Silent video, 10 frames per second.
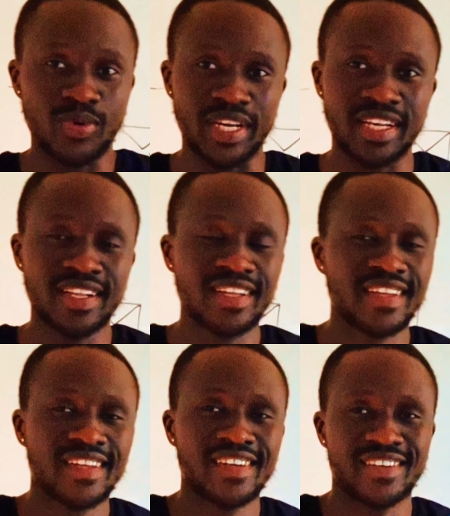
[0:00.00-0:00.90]
well.
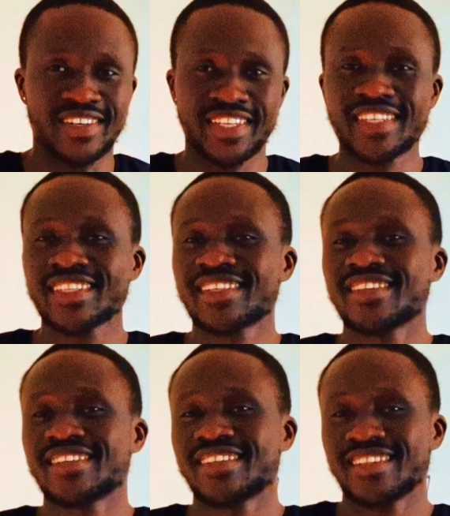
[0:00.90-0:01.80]
Okay,
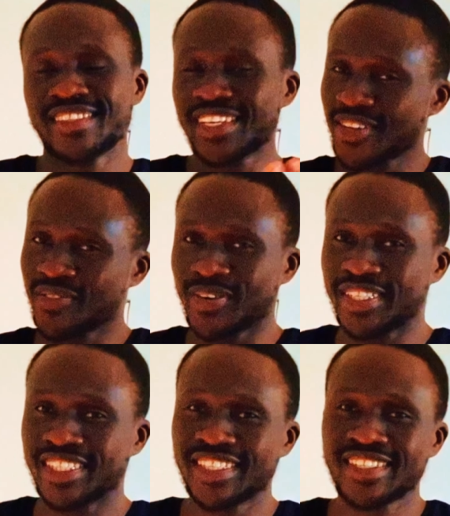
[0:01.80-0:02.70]
thank you for
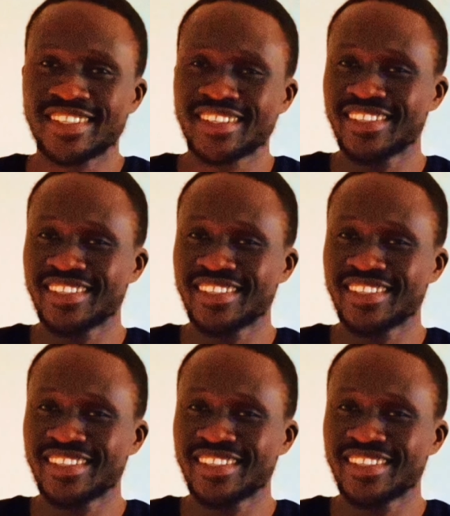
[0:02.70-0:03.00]
watching.